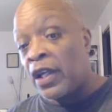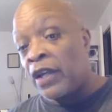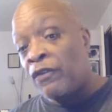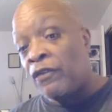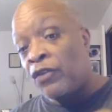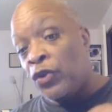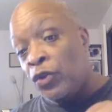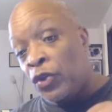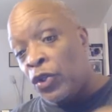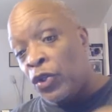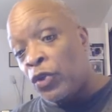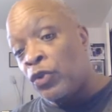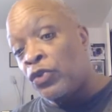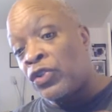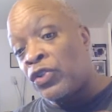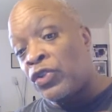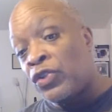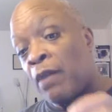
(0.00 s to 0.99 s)
if you
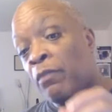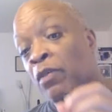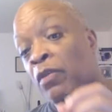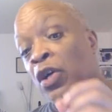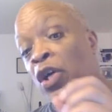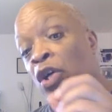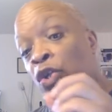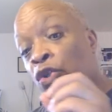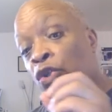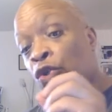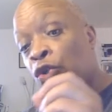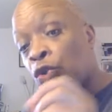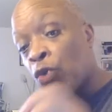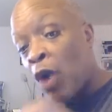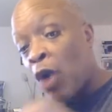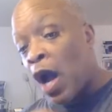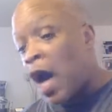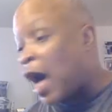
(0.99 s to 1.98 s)
use them
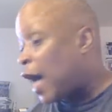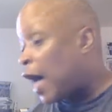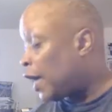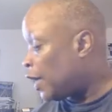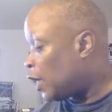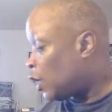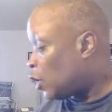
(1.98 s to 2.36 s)
dry.